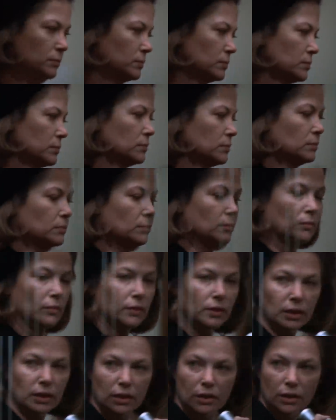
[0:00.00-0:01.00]
but does it
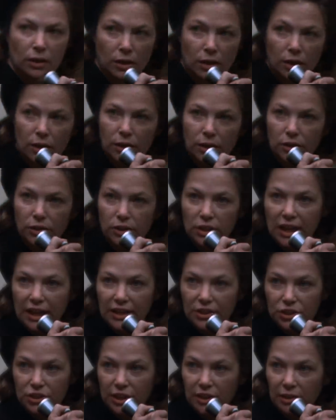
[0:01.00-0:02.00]
because she thinks that it
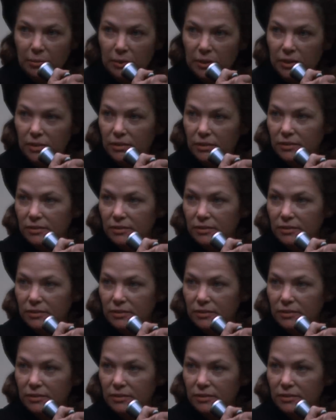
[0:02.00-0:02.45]
is for